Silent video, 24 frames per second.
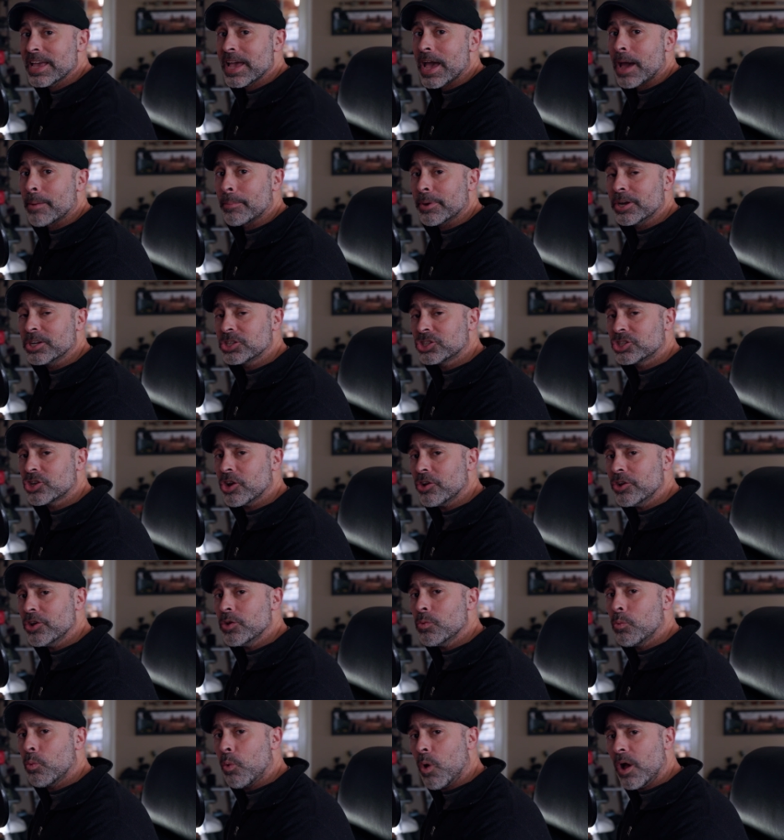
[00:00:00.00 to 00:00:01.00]
I'm going to show
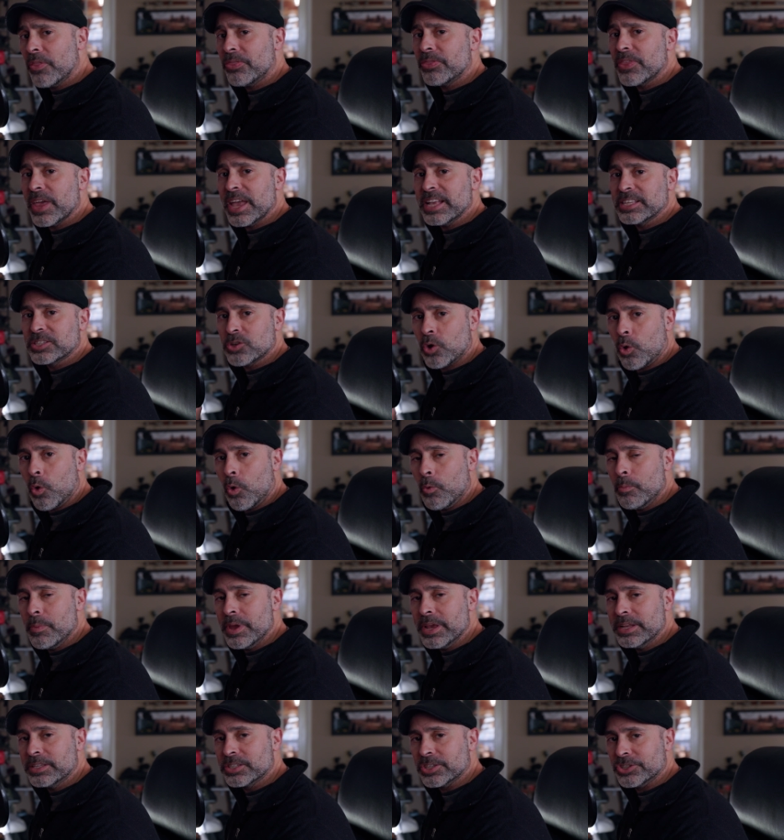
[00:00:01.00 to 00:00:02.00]
you what they told
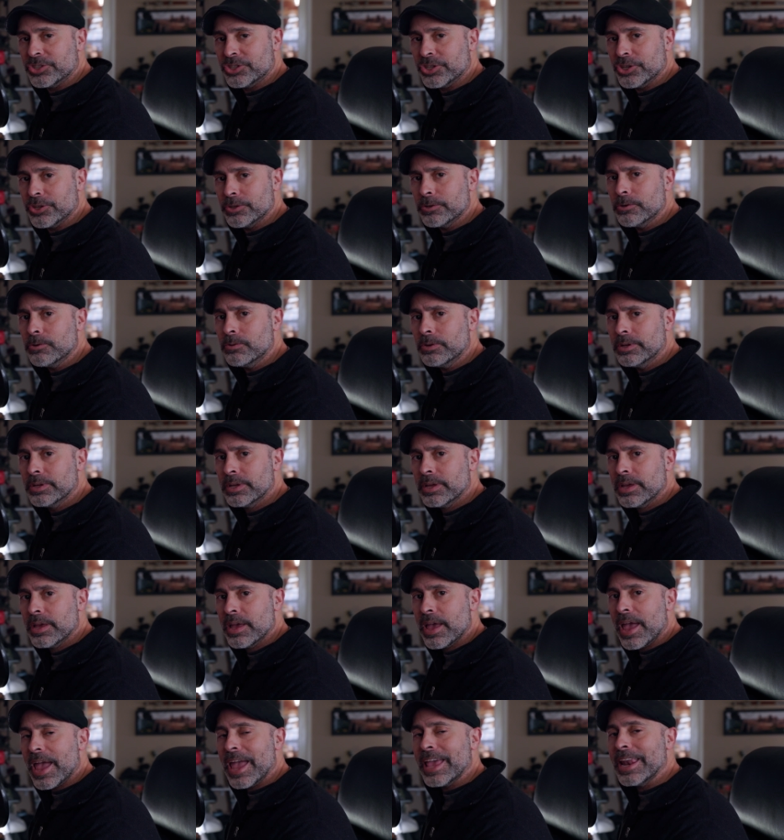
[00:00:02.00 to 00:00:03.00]
me to do,
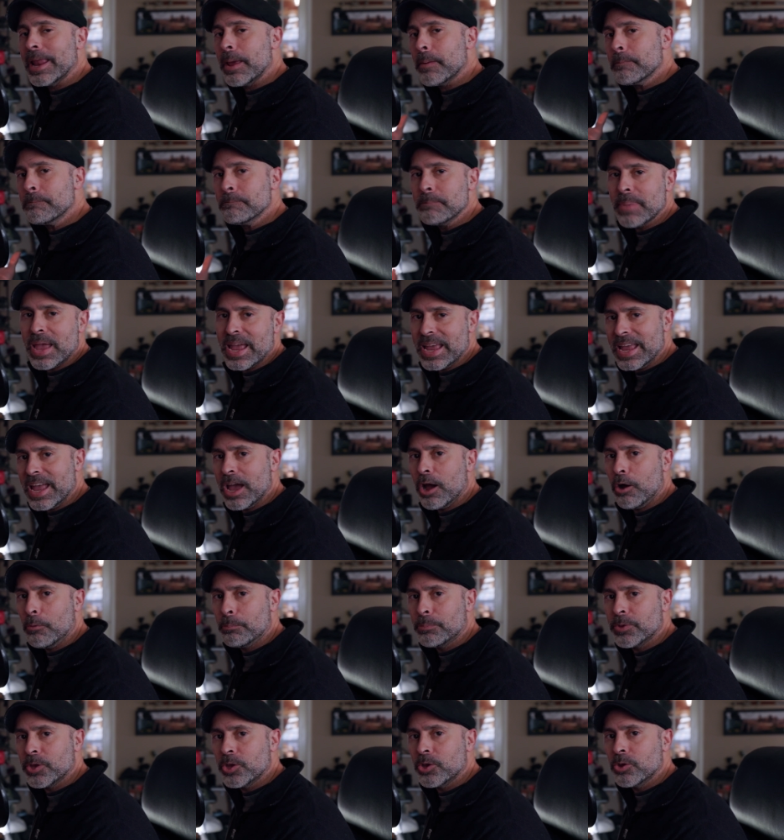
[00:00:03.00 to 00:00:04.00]
and it may
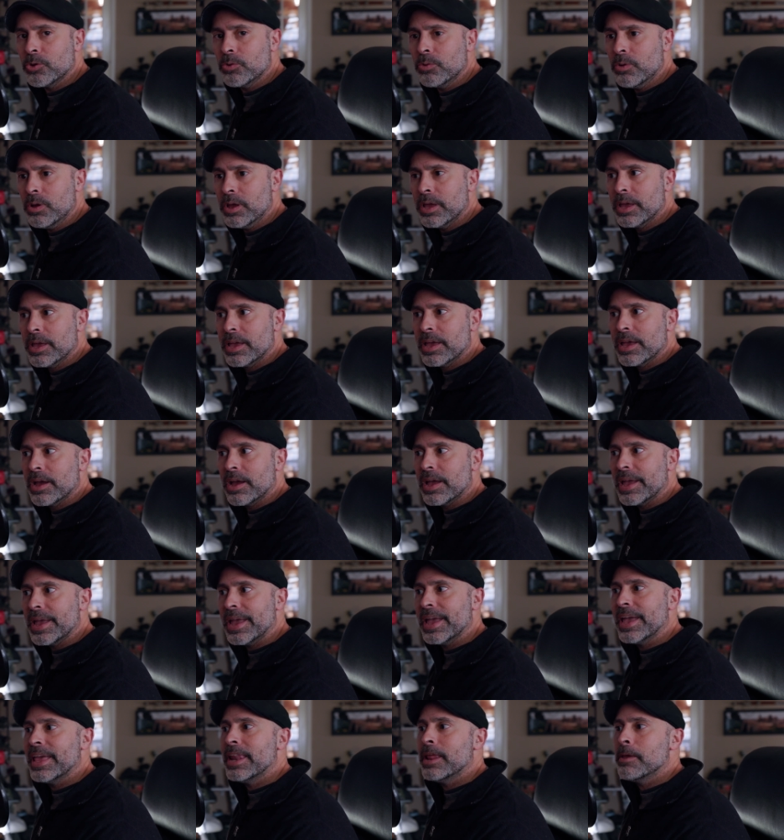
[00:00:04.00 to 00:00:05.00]
help you
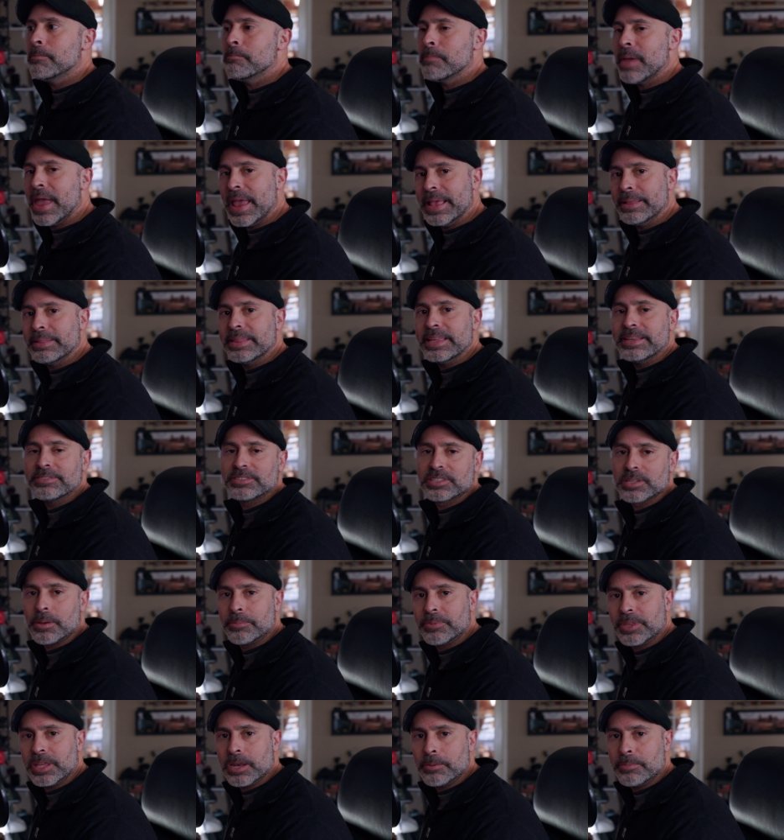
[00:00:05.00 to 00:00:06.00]
and it may leave
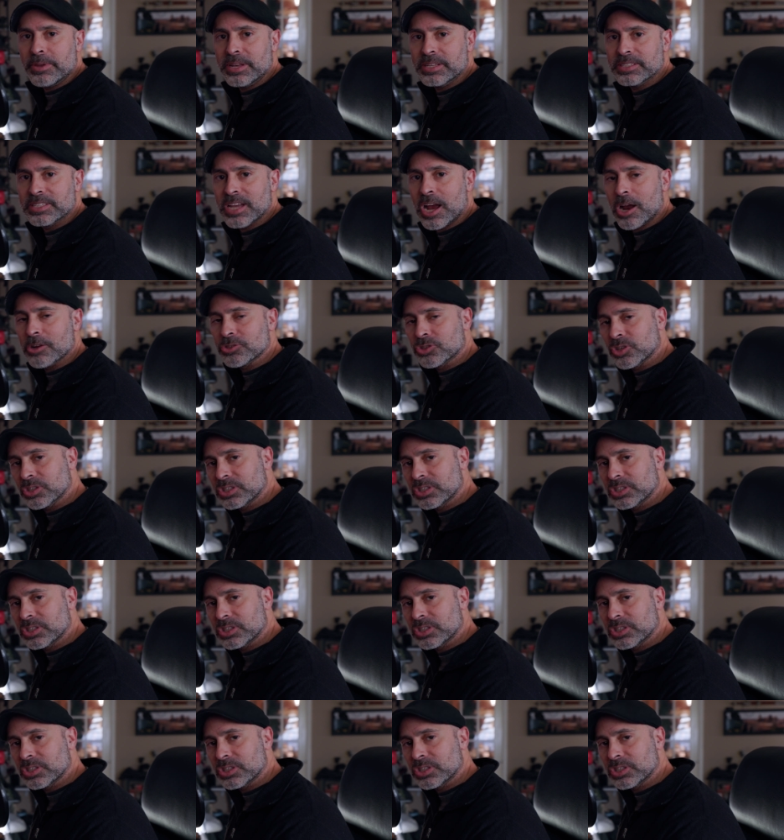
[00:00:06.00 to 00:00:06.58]
something to be desired.